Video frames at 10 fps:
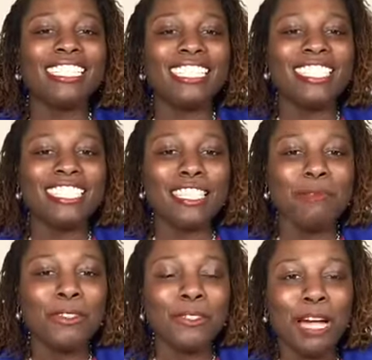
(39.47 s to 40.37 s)
I've been doing
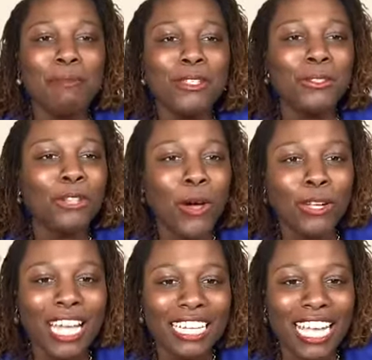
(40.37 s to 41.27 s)
online dating for
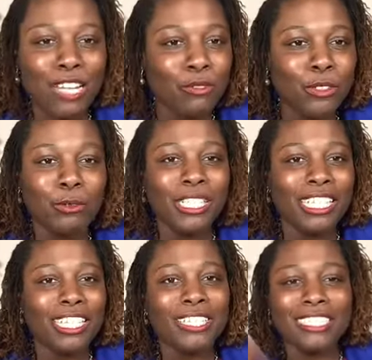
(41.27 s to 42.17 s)
20 years.
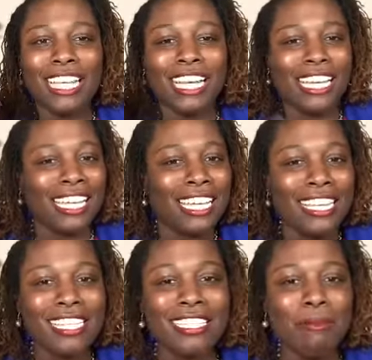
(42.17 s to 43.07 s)
Like, some of y'all
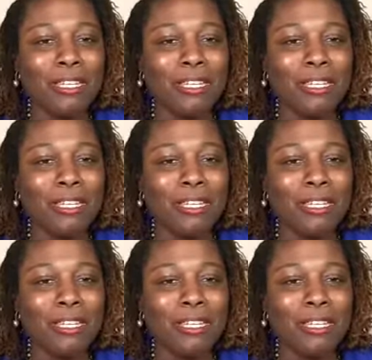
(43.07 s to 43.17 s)
late.